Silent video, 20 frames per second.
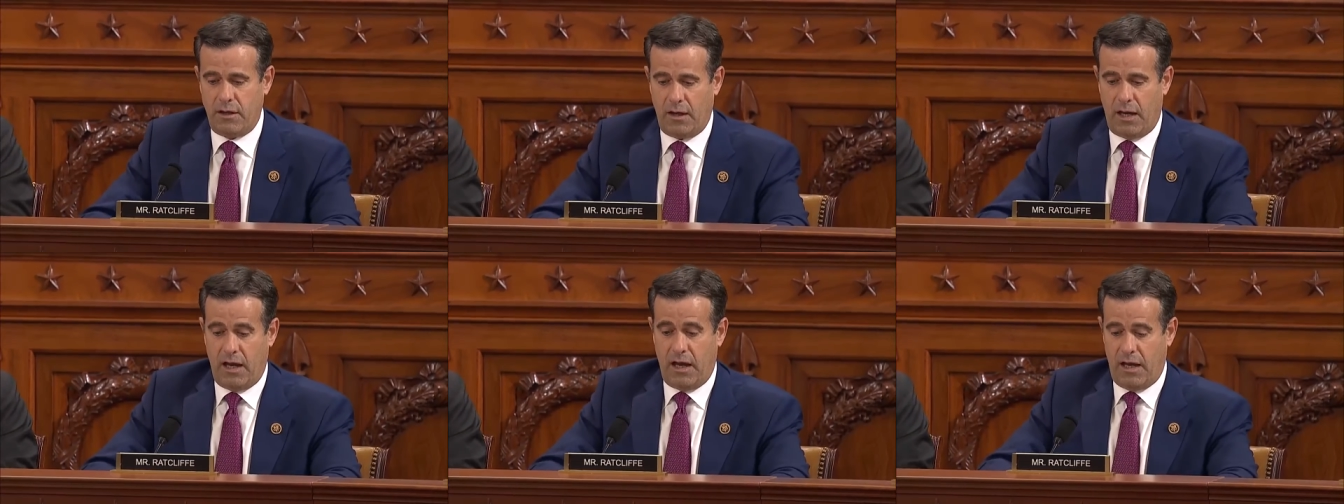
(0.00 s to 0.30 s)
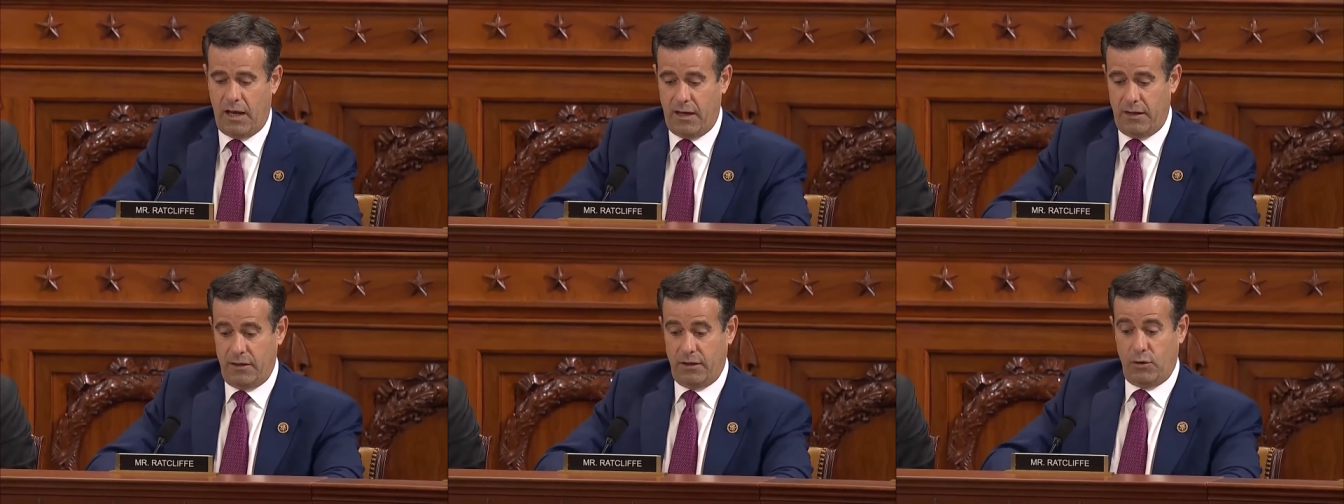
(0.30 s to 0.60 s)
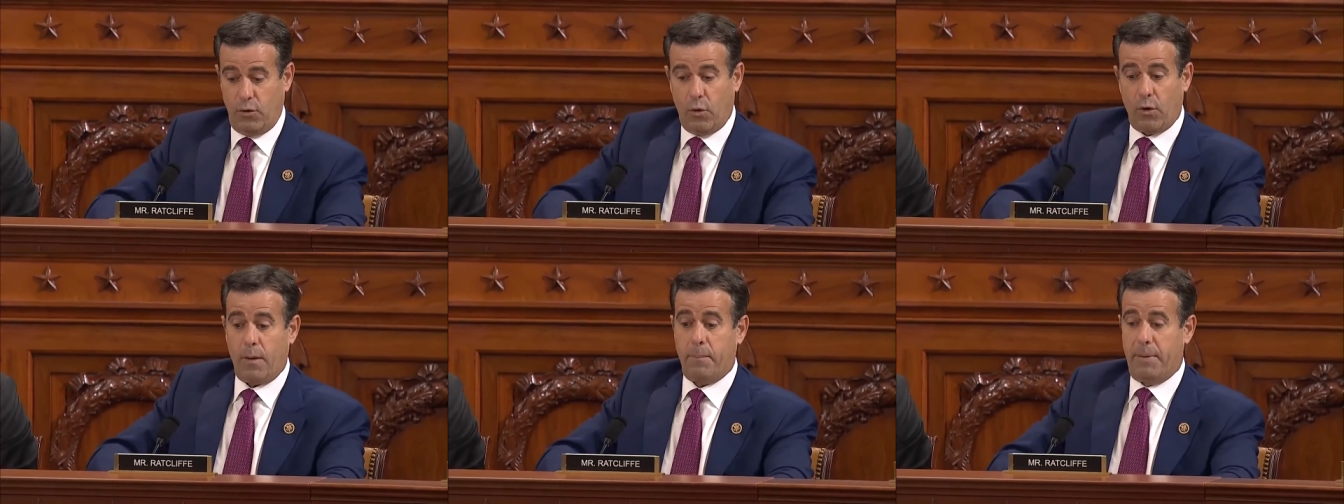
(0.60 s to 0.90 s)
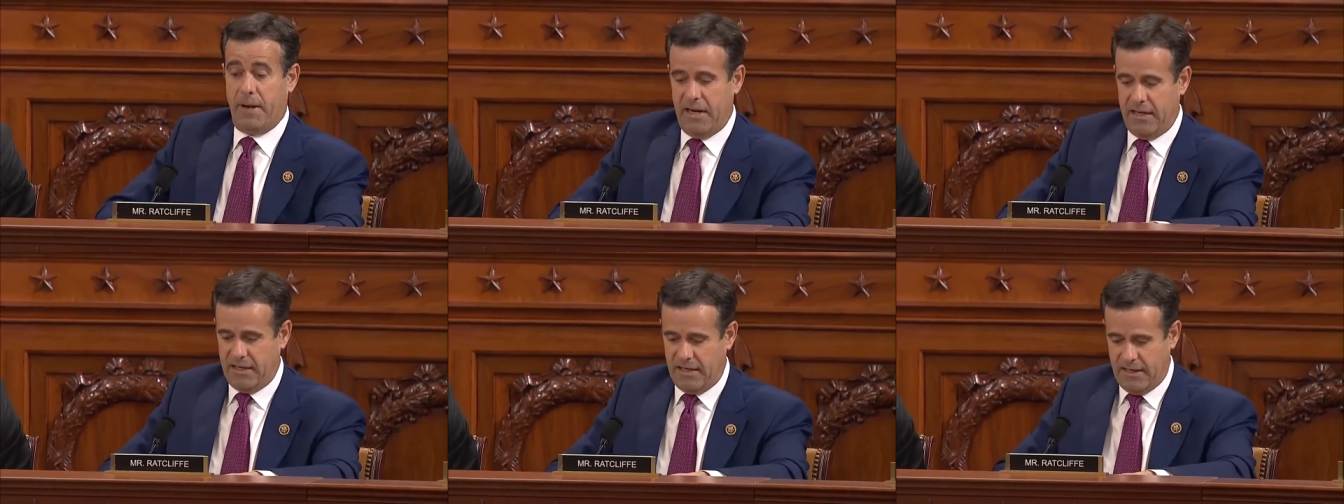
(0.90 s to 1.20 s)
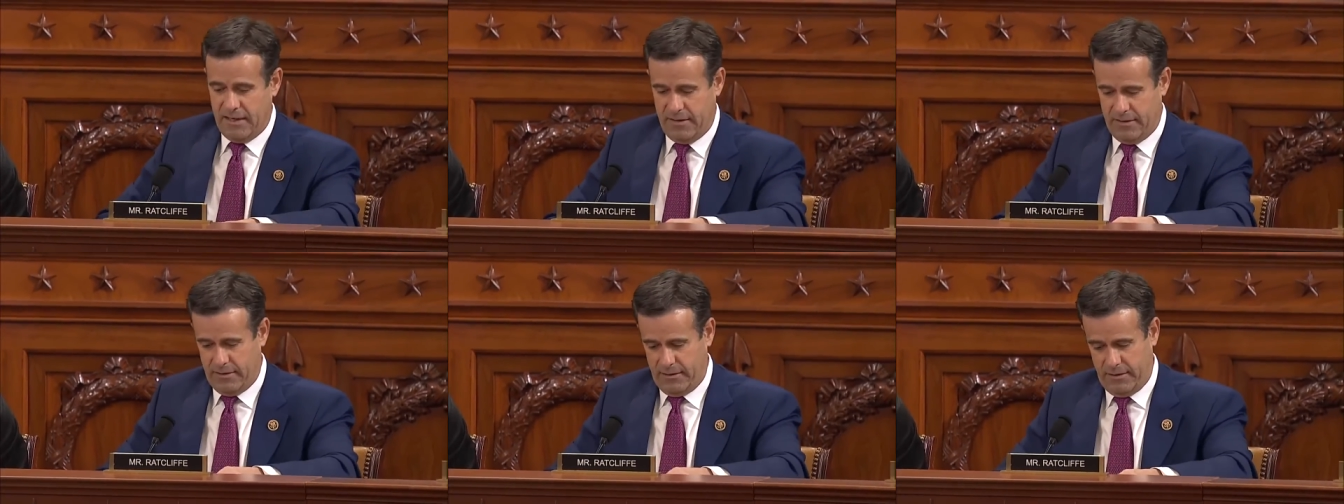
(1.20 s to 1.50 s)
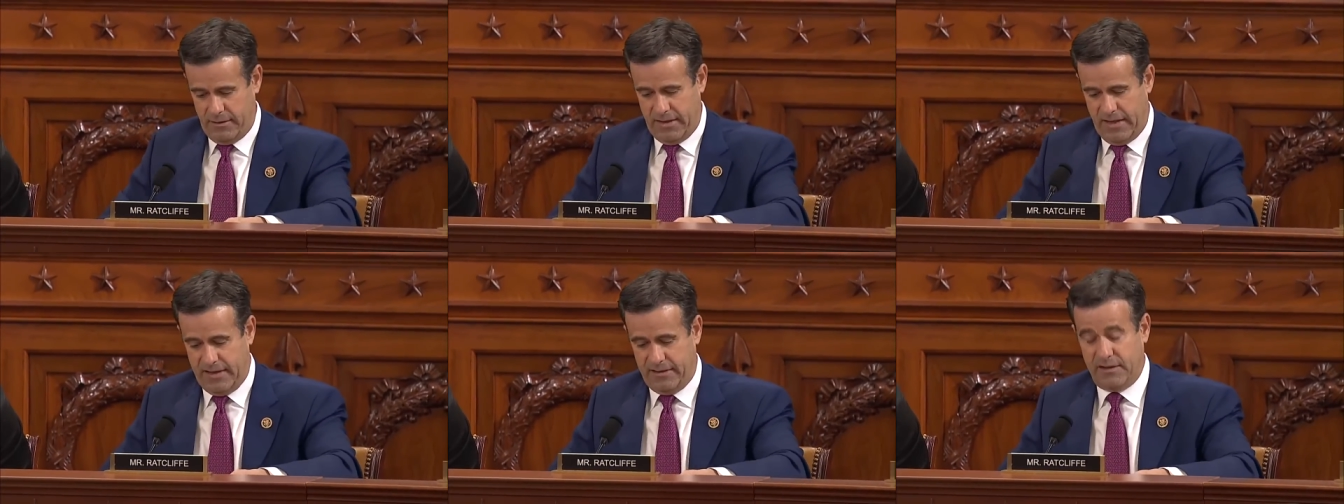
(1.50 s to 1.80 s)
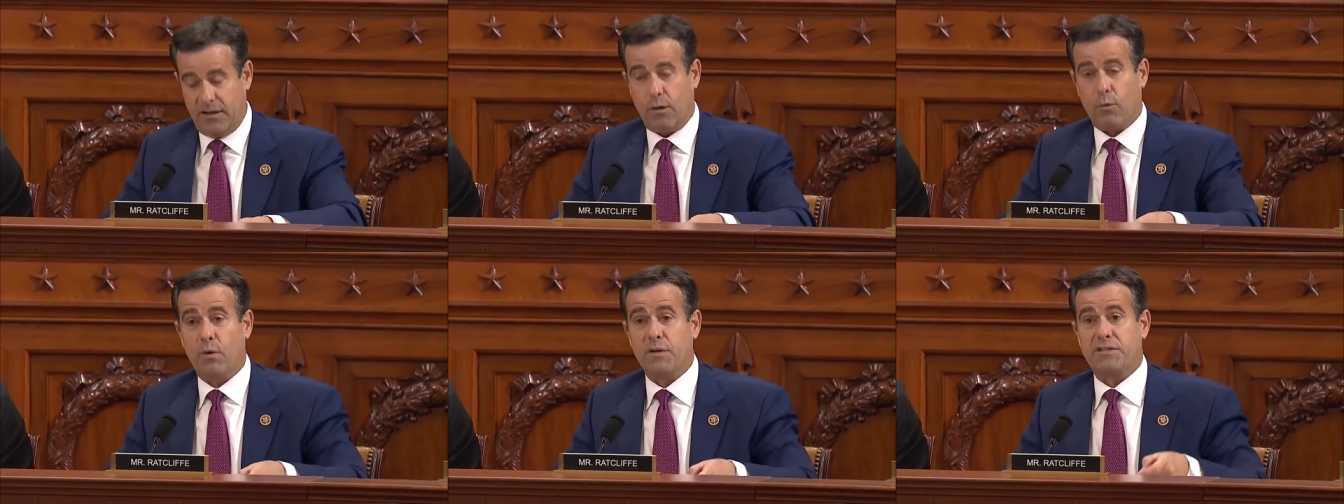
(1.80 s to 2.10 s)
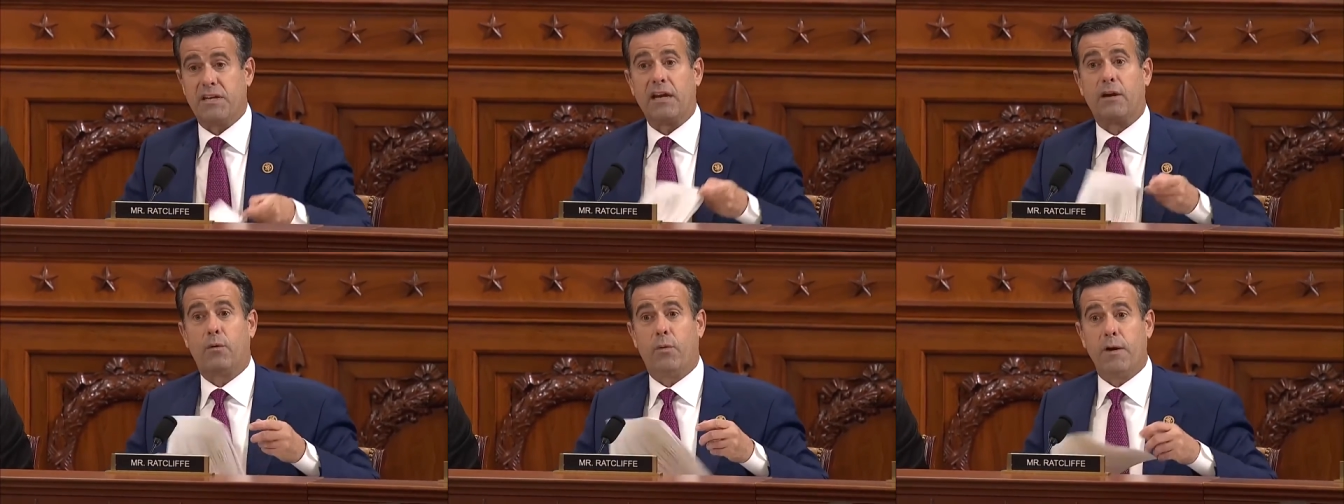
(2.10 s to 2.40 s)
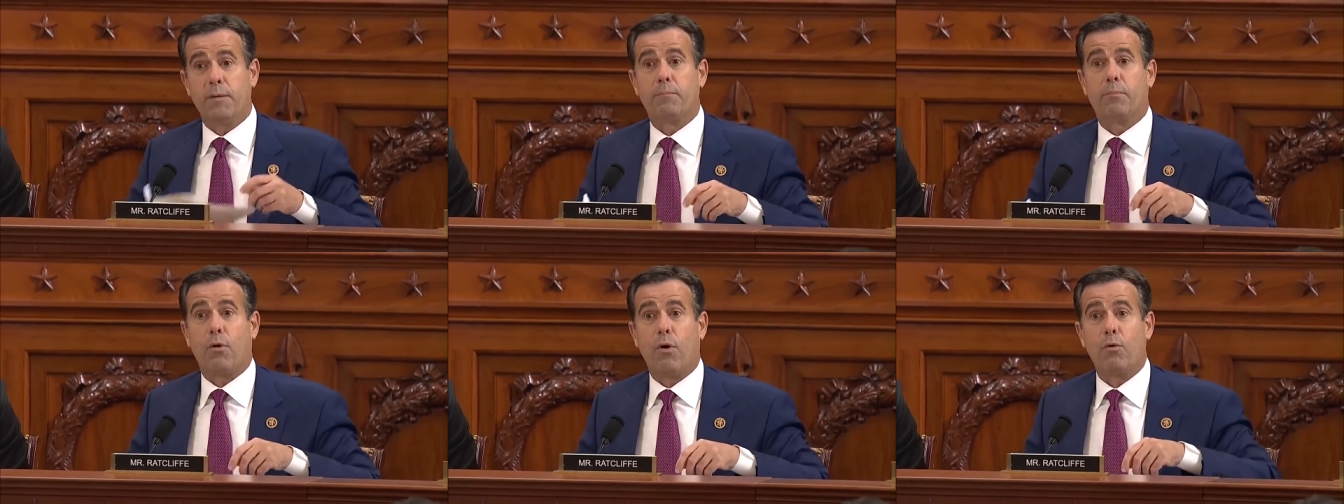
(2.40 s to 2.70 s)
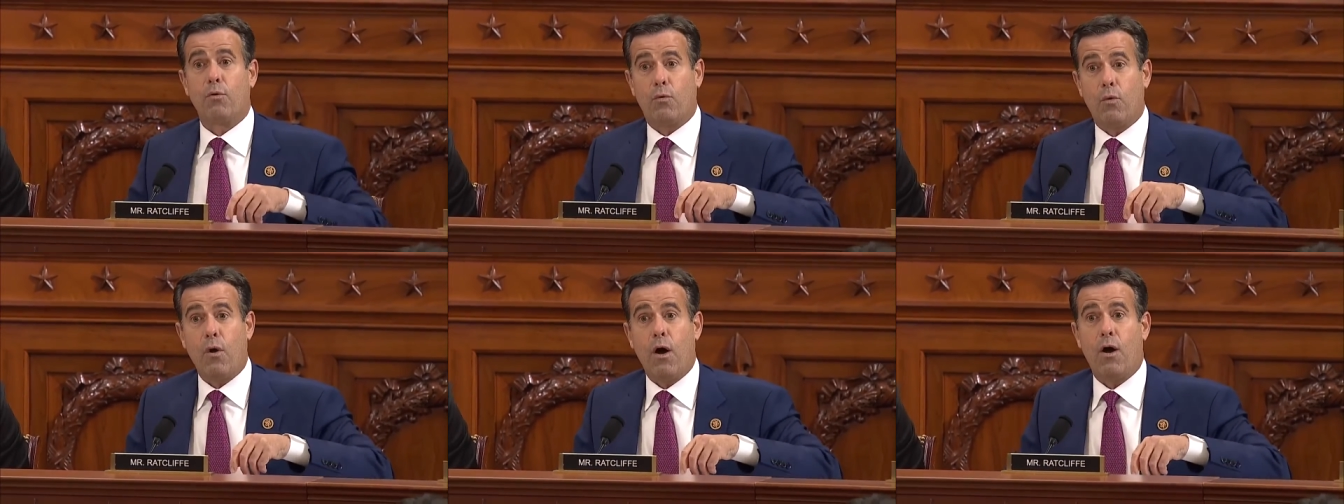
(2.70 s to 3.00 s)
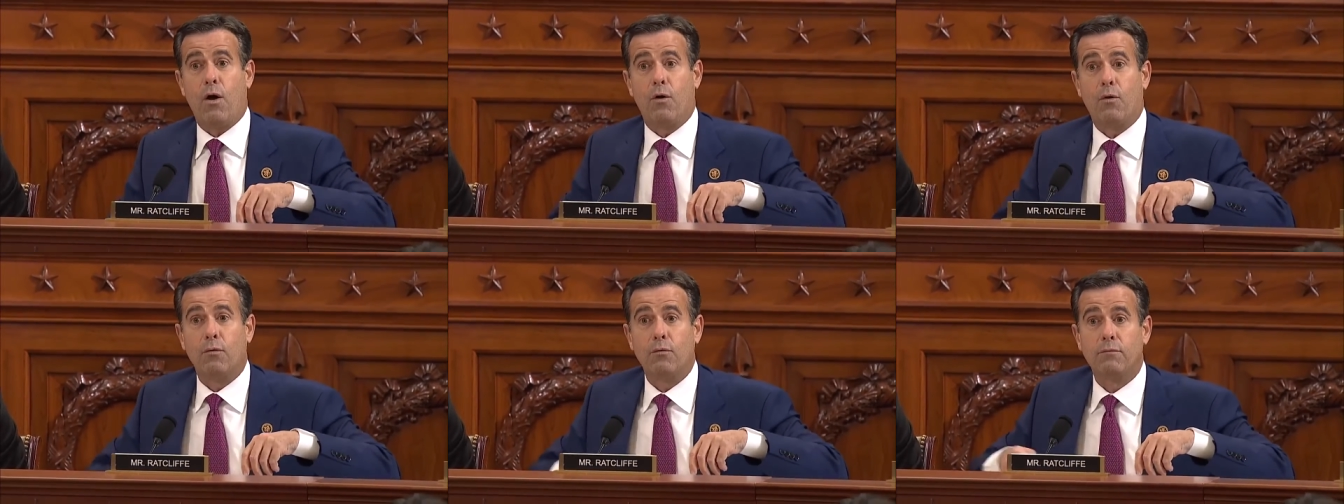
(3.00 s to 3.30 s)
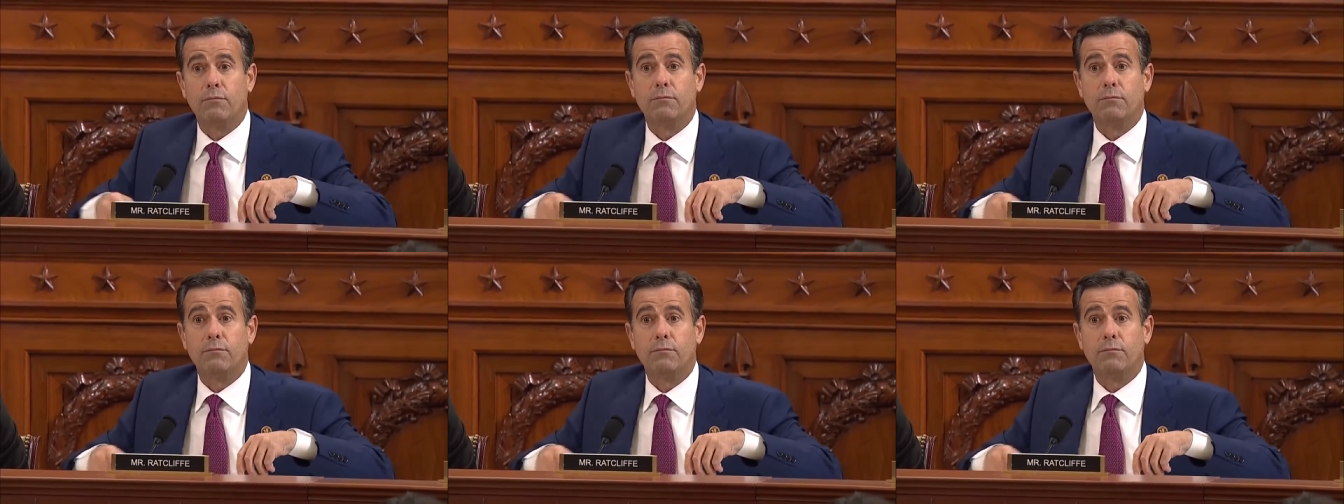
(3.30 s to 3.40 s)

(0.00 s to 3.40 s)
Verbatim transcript: uh, your opinion that there was a quid pro quo,